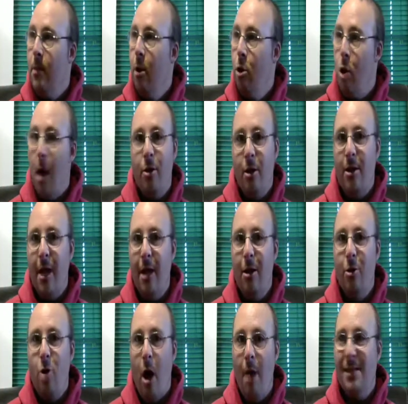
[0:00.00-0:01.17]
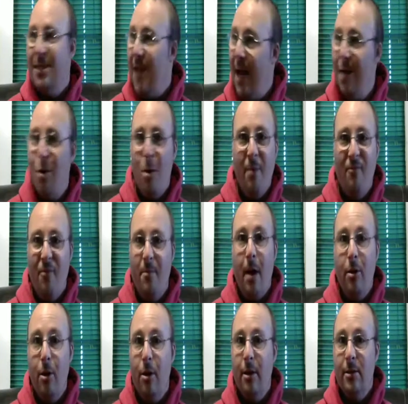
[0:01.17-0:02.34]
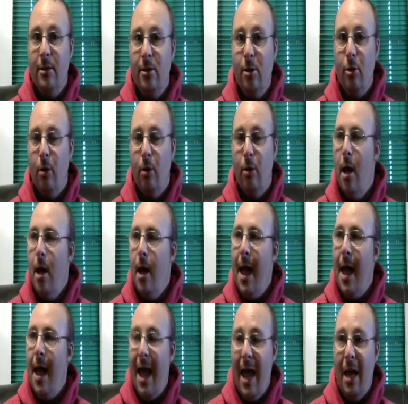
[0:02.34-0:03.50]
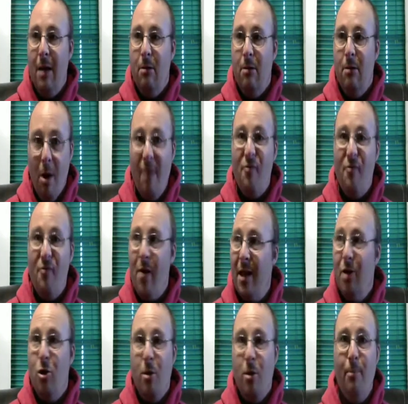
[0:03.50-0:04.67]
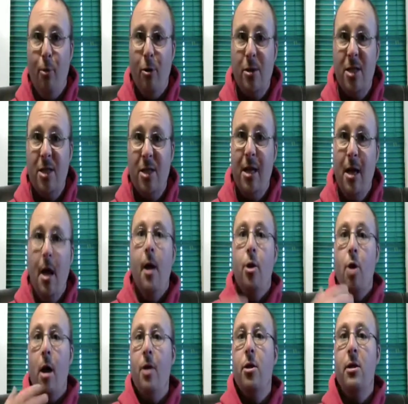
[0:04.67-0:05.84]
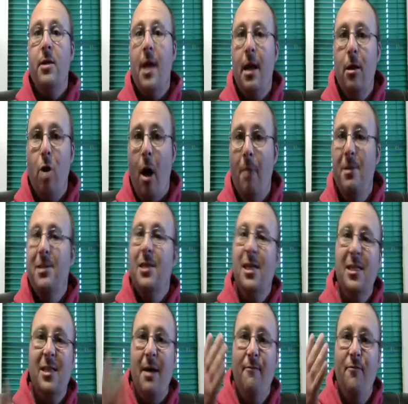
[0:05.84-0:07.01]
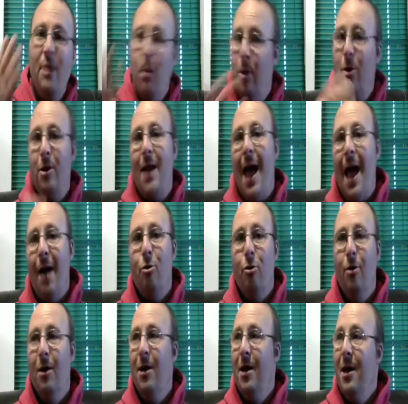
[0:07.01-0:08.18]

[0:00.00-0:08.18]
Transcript: Jonathan Taylor Thomas, I know him from other things too. And quite frankly, to me personally, Jonathan Taylor Thomas, he's a very good actor.